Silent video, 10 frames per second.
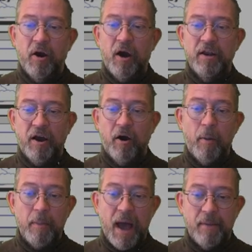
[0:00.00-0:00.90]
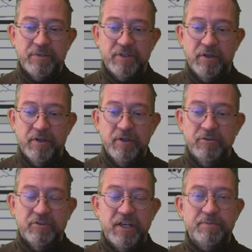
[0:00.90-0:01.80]
on our maps.
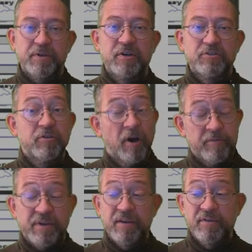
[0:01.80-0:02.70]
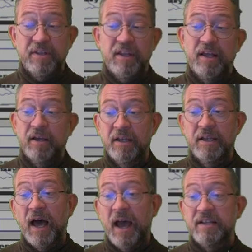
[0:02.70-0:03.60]
So just because you have given the
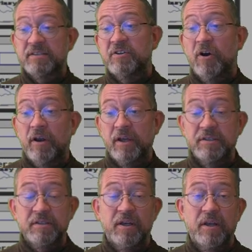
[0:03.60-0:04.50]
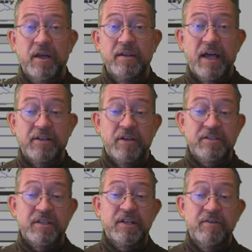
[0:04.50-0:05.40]
lines colors, that
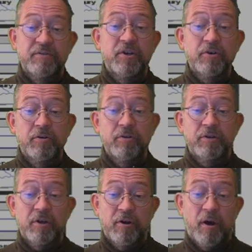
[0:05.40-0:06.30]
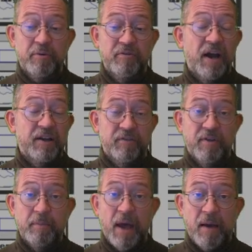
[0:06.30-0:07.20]
doesn't give you the copyright of
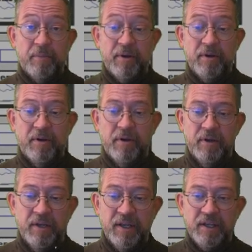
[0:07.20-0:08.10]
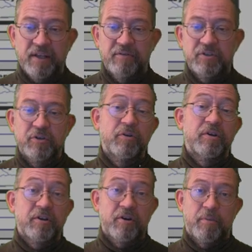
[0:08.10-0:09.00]
the map. It gives you
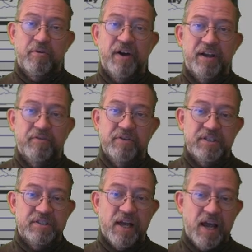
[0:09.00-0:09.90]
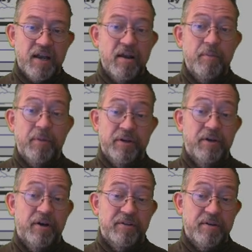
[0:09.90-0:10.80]
the copyright of the design, but
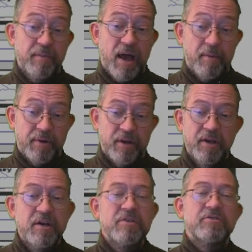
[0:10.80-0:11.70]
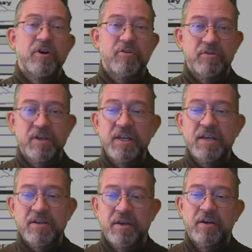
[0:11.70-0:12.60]
not the map. So you
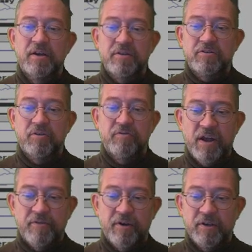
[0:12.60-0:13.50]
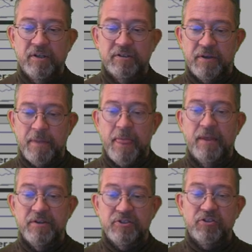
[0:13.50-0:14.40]
need to reference
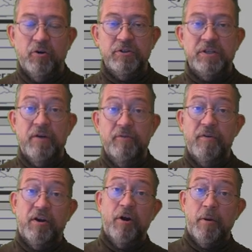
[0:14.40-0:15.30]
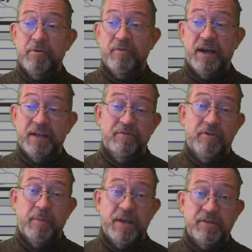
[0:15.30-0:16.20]
the source with a copyright
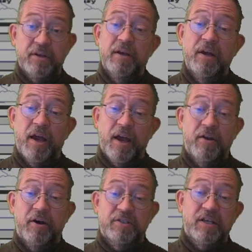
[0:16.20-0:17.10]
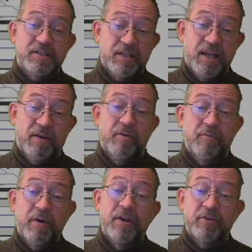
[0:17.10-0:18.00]
information and not just saying
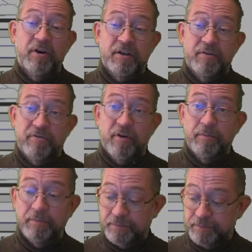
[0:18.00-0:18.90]
where you got it from